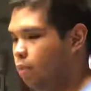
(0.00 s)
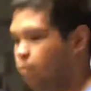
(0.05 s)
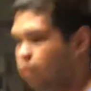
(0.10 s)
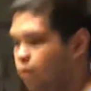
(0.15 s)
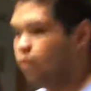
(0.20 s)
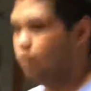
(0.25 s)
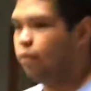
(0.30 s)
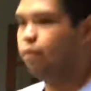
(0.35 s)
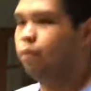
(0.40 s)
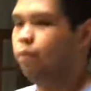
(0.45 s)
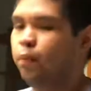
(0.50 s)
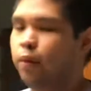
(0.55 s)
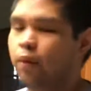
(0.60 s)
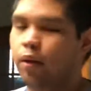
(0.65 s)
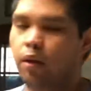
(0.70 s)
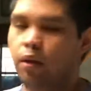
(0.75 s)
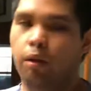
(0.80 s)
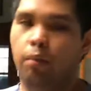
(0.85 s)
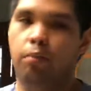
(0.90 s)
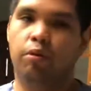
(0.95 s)
of
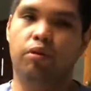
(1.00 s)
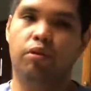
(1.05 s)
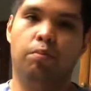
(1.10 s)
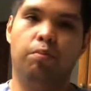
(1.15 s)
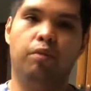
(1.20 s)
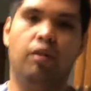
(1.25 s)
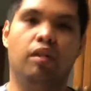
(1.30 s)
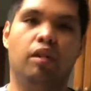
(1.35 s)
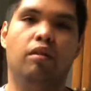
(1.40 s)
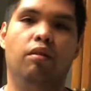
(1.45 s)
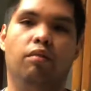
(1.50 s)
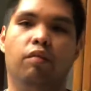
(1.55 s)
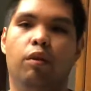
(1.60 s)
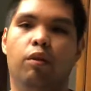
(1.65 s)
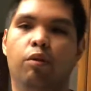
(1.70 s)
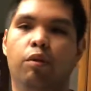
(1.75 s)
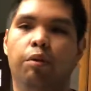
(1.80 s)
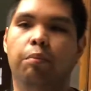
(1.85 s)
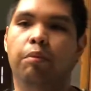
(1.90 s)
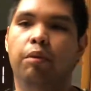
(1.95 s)
personal protective
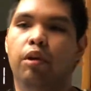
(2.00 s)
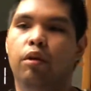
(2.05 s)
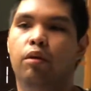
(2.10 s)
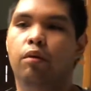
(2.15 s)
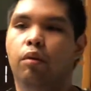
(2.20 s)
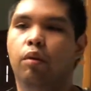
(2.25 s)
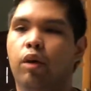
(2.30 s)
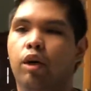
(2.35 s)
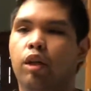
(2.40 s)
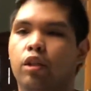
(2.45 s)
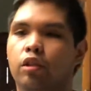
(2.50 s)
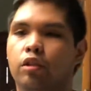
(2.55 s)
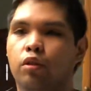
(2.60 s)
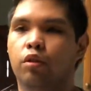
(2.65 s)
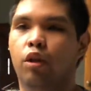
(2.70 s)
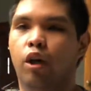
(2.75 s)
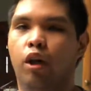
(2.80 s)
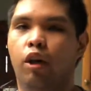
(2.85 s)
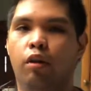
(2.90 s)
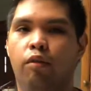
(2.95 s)
equipment when
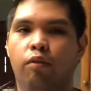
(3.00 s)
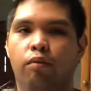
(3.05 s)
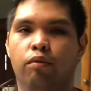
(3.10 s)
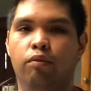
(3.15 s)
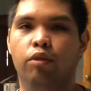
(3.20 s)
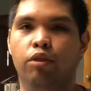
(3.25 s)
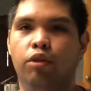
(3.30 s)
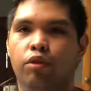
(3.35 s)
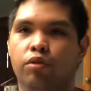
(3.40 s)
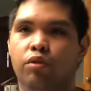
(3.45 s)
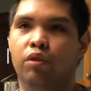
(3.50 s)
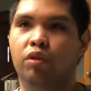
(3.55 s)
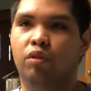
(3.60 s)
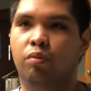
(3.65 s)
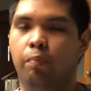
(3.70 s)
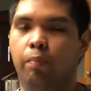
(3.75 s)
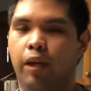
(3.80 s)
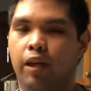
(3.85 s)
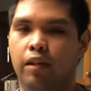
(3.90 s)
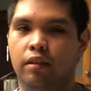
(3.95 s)
you
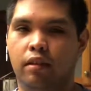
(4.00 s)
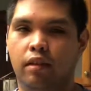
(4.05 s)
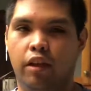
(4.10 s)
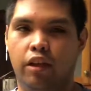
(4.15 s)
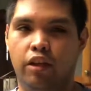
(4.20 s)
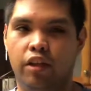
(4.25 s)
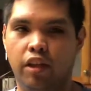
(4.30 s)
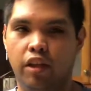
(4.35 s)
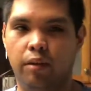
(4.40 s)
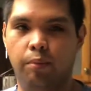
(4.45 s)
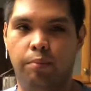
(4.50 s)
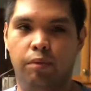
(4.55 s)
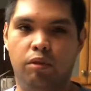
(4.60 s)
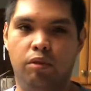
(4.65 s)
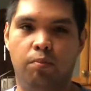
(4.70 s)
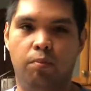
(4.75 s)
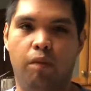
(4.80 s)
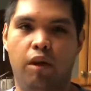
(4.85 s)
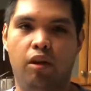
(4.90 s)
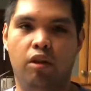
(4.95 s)
suspect that you're going to be
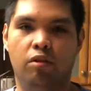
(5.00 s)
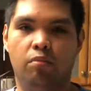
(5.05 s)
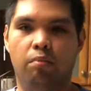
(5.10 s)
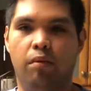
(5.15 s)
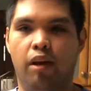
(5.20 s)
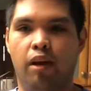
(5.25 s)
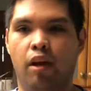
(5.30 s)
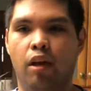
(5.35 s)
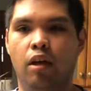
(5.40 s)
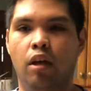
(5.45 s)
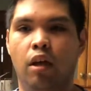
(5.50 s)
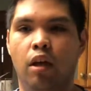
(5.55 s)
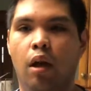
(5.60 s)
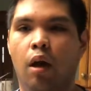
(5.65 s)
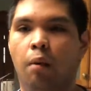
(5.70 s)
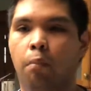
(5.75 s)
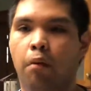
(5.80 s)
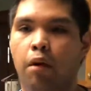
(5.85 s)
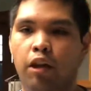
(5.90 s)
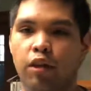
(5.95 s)
splashed by
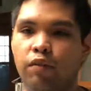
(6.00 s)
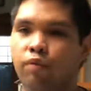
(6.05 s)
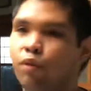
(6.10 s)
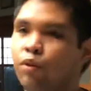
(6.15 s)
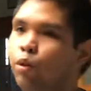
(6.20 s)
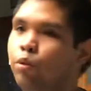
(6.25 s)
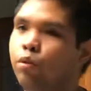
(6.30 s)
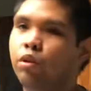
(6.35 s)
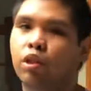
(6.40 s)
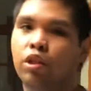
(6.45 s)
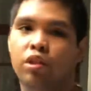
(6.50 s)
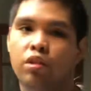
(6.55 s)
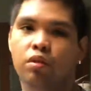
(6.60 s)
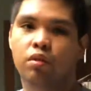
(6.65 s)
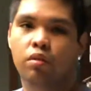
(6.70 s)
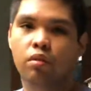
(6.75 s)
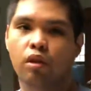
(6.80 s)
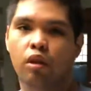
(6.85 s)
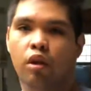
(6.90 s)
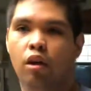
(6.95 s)
body
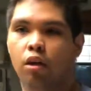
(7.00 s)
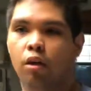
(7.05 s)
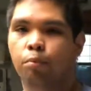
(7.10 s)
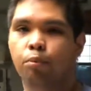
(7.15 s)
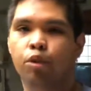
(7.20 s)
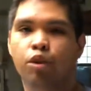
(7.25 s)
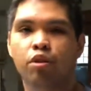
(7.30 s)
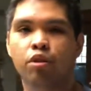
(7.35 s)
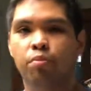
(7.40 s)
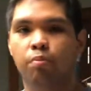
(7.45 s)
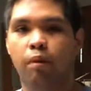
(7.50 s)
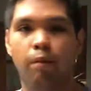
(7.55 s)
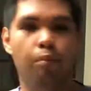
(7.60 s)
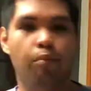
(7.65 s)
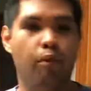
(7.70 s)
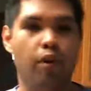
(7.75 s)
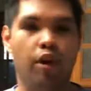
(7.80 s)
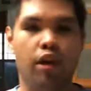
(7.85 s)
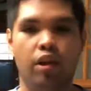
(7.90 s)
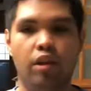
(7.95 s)
fluids, mucous
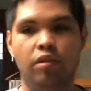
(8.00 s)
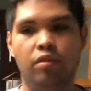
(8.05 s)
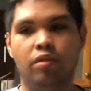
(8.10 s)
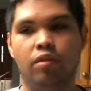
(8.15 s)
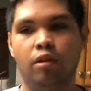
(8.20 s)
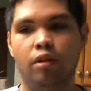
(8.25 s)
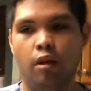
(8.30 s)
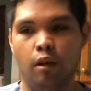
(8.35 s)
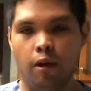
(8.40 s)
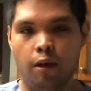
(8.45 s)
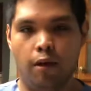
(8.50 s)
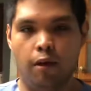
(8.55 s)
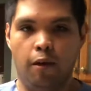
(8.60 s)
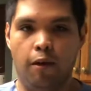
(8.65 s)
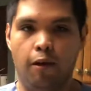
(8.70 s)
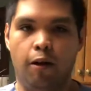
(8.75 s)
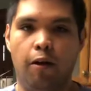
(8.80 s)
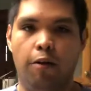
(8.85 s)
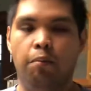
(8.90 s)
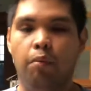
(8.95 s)
membranes,
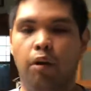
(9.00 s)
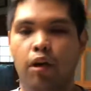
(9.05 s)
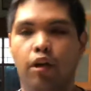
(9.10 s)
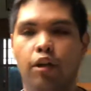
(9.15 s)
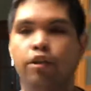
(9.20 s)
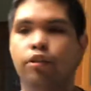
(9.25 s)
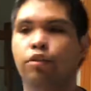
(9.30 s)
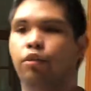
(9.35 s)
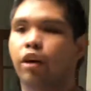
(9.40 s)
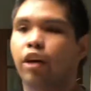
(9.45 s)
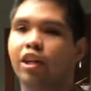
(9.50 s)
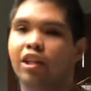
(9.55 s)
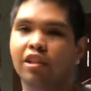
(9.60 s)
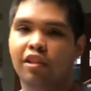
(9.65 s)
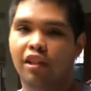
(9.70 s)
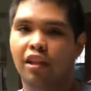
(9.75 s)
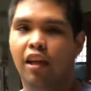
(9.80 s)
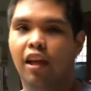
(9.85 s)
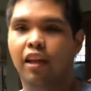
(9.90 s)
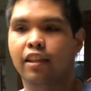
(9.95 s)
blood, or
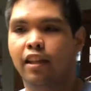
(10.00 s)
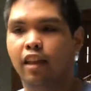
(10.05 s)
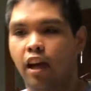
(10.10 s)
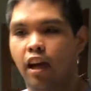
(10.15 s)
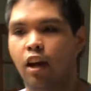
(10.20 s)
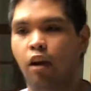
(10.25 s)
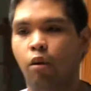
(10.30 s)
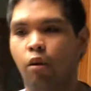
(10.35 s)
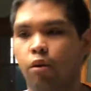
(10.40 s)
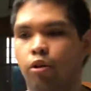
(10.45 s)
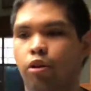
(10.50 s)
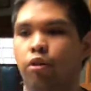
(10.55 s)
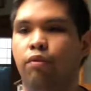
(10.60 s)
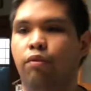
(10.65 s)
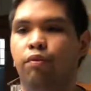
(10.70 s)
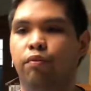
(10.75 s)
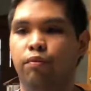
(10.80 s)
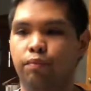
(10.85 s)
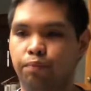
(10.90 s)
anything like that, or if